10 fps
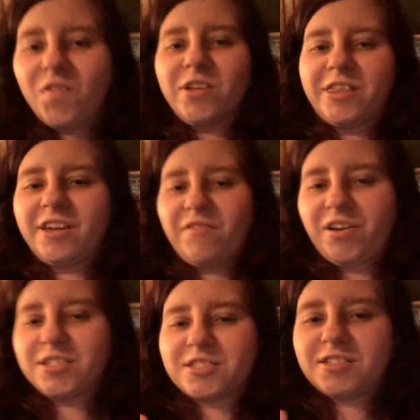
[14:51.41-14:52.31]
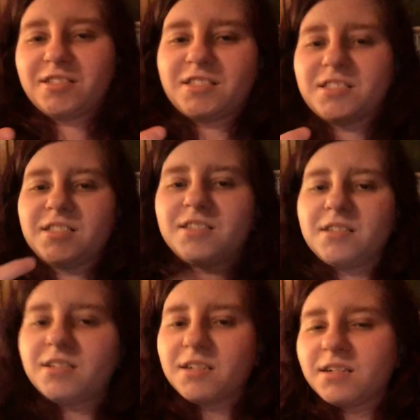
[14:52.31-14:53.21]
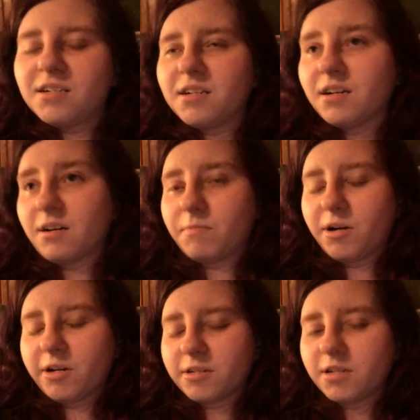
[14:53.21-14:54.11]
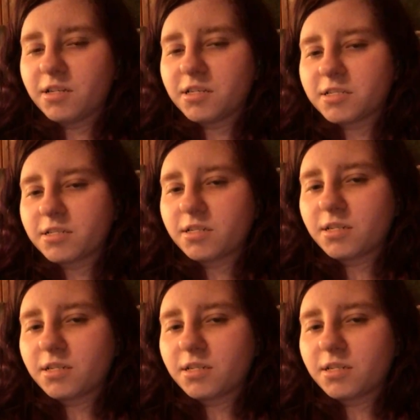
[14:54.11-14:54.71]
with the Avengers. Oh my goodness.